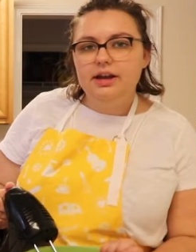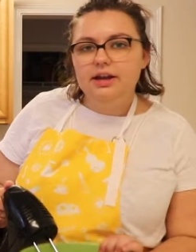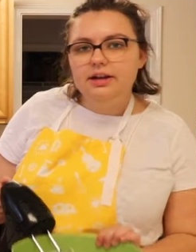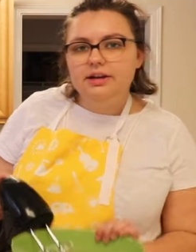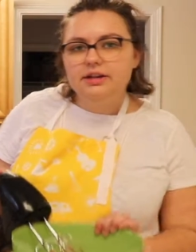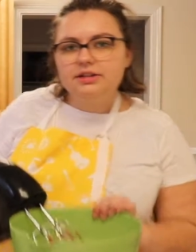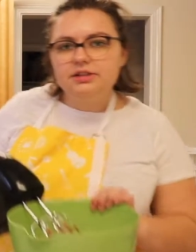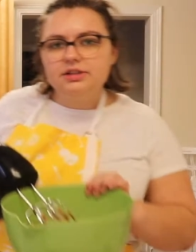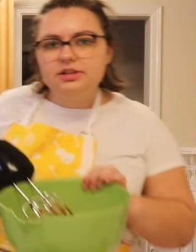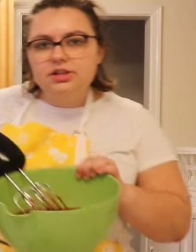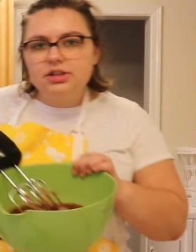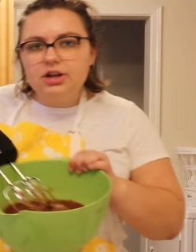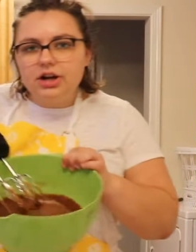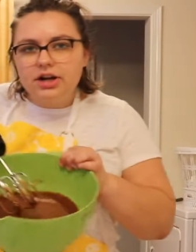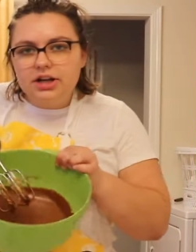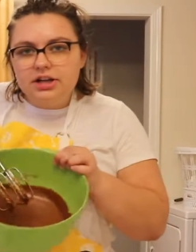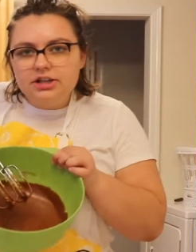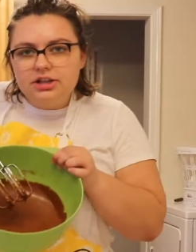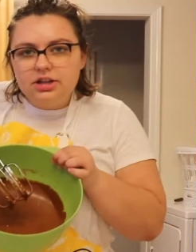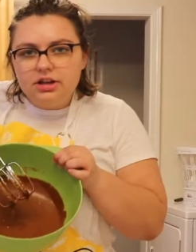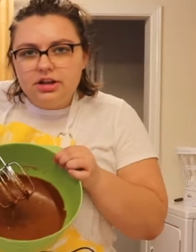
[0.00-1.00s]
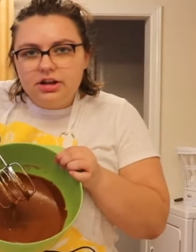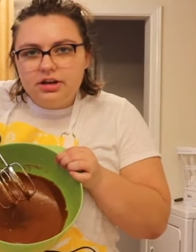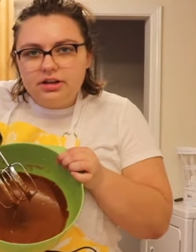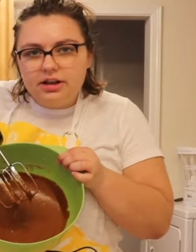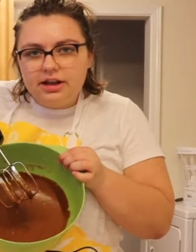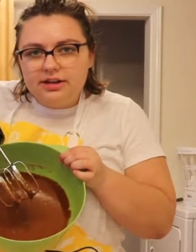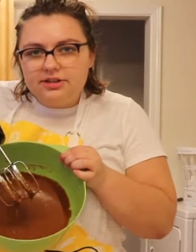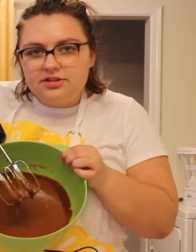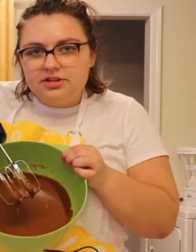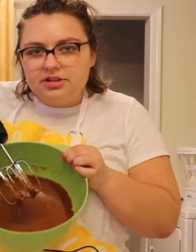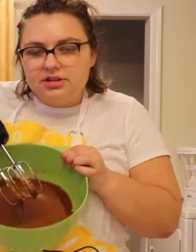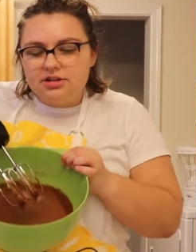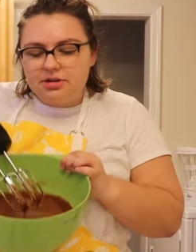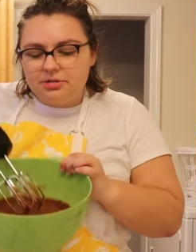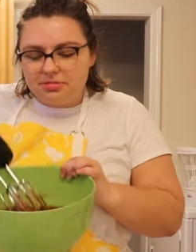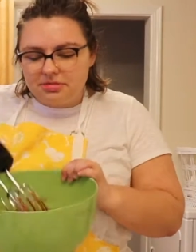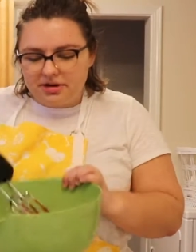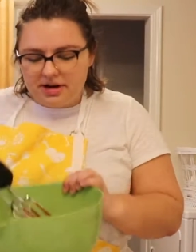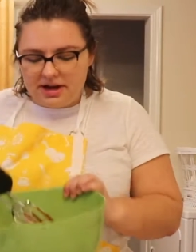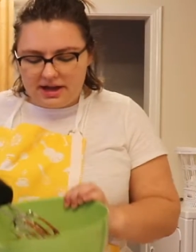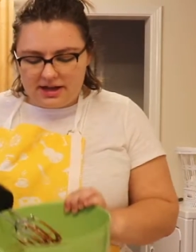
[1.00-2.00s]
It is starting to look like
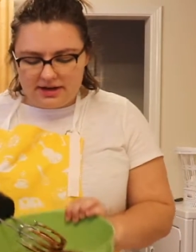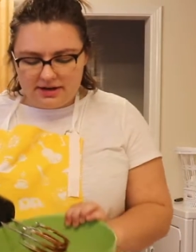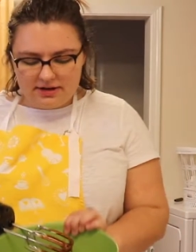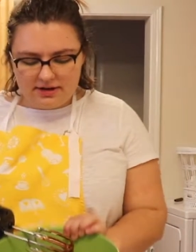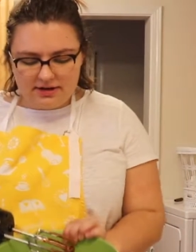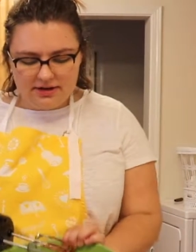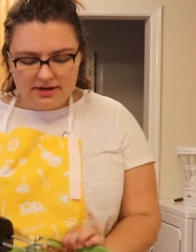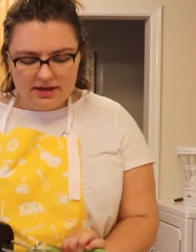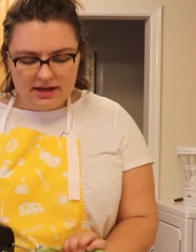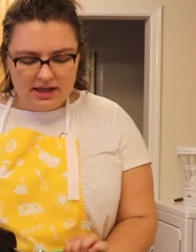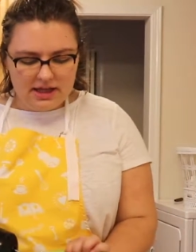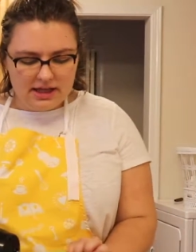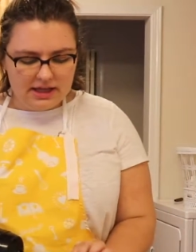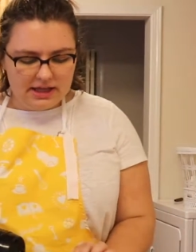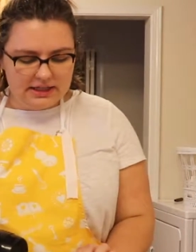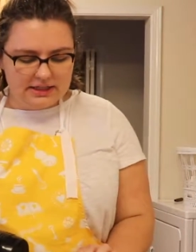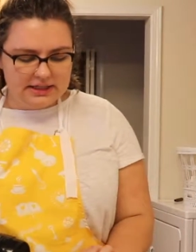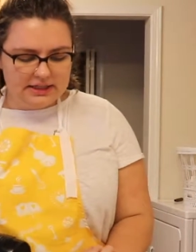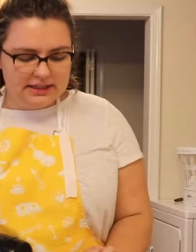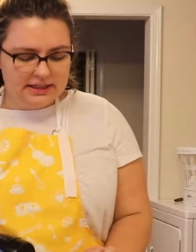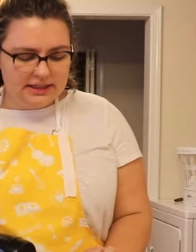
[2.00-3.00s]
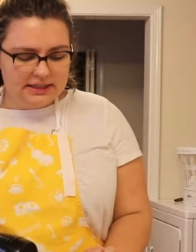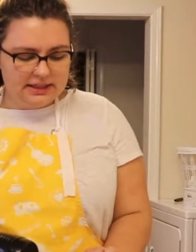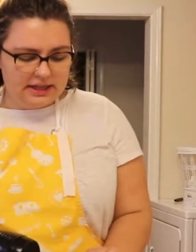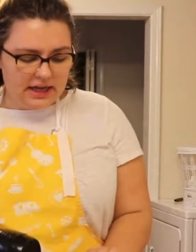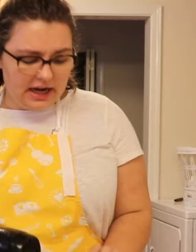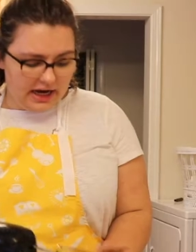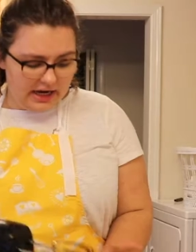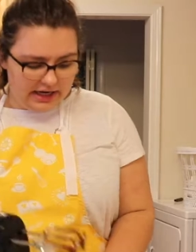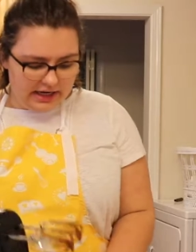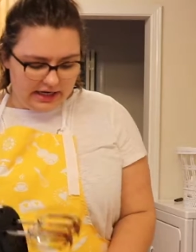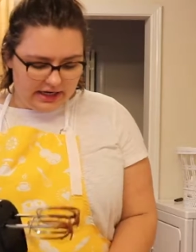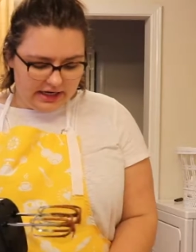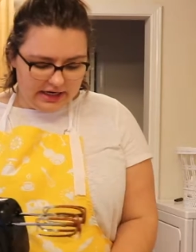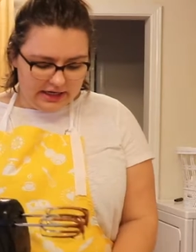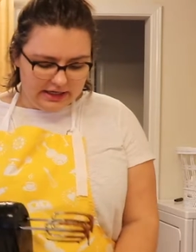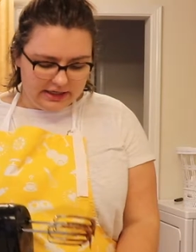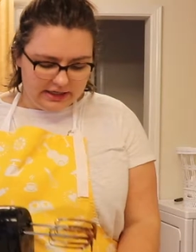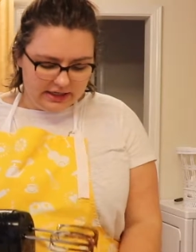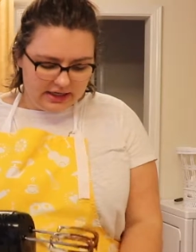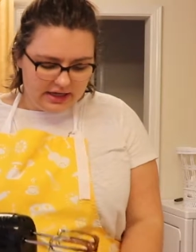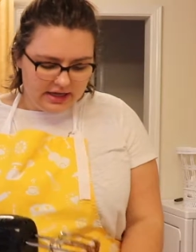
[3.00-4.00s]
gingerbread. This is
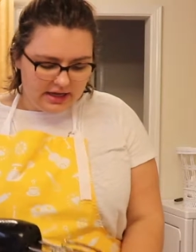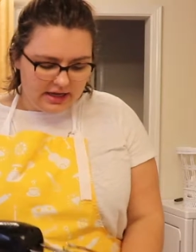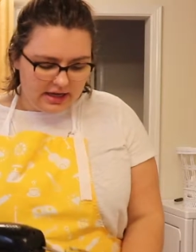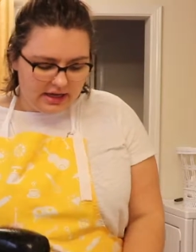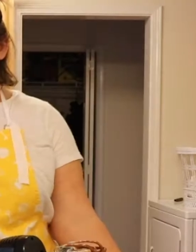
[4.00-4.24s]
exciting.